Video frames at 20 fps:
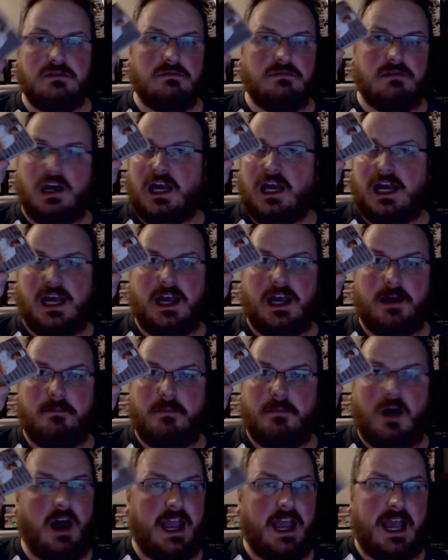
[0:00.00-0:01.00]
I
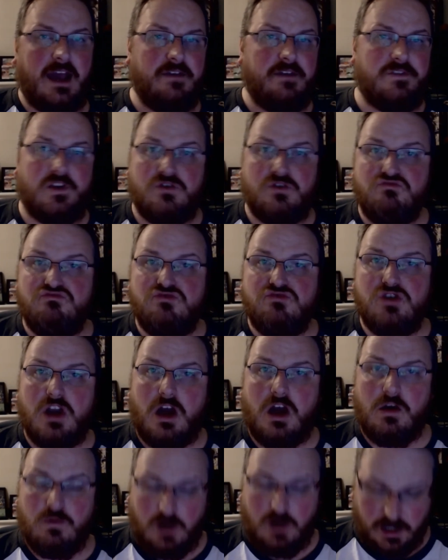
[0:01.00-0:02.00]
have
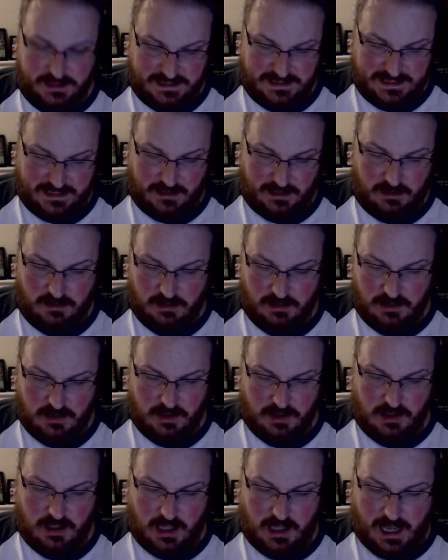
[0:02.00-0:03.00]
no idea
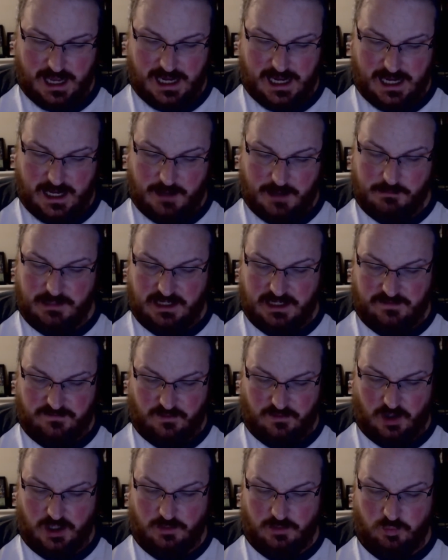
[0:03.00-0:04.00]
if
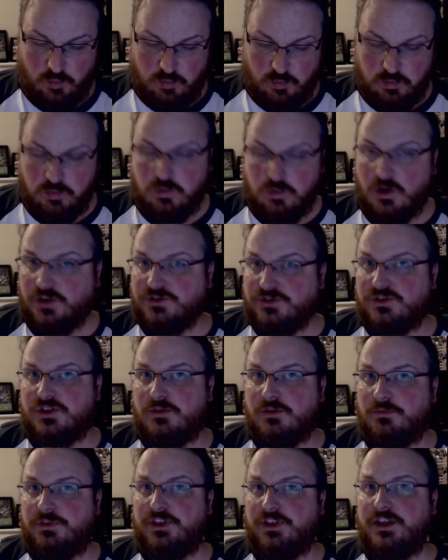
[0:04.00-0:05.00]
I won
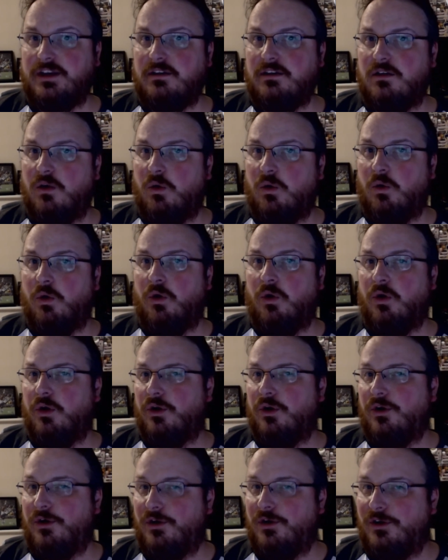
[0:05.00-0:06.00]
something
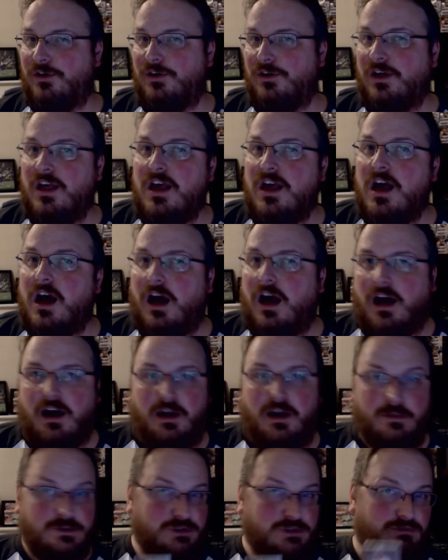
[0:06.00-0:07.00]
or I
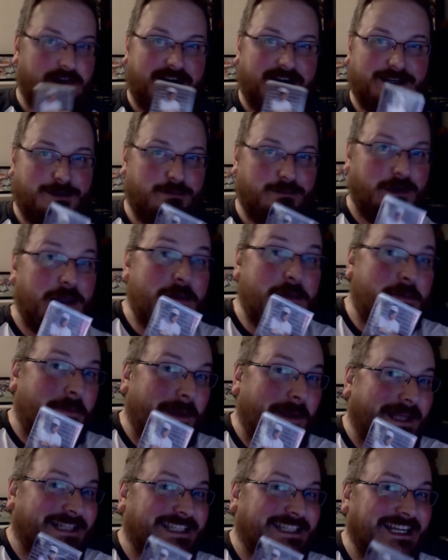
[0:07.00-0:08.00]
was randomly
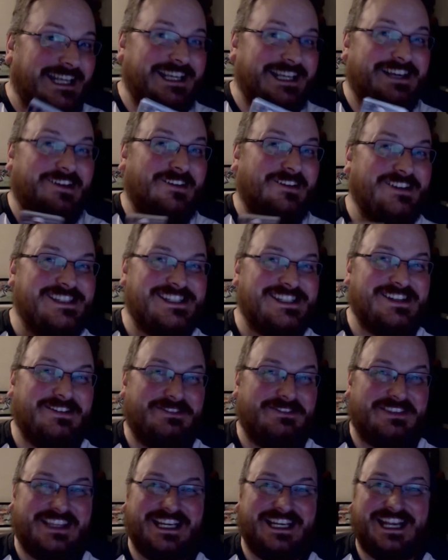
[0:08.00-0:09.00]
bidding on
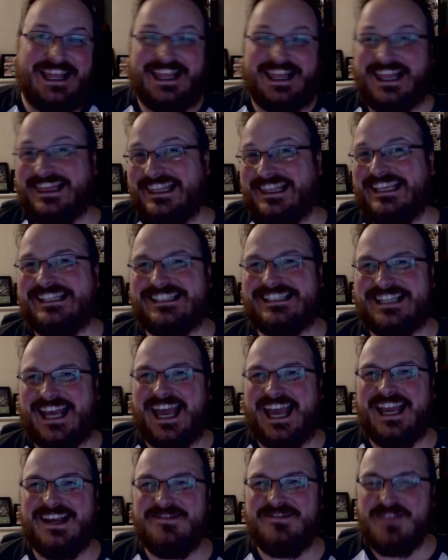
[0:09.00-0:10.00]
something and then these
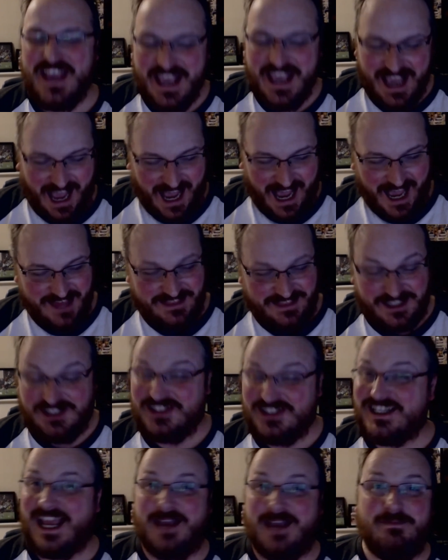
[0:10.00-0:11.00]
came. They just
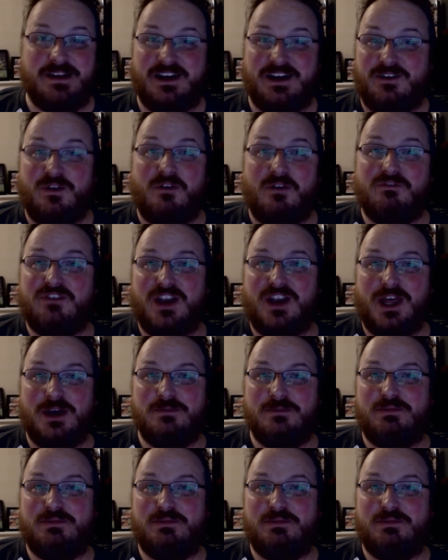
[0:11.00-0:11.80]
came in an envelope.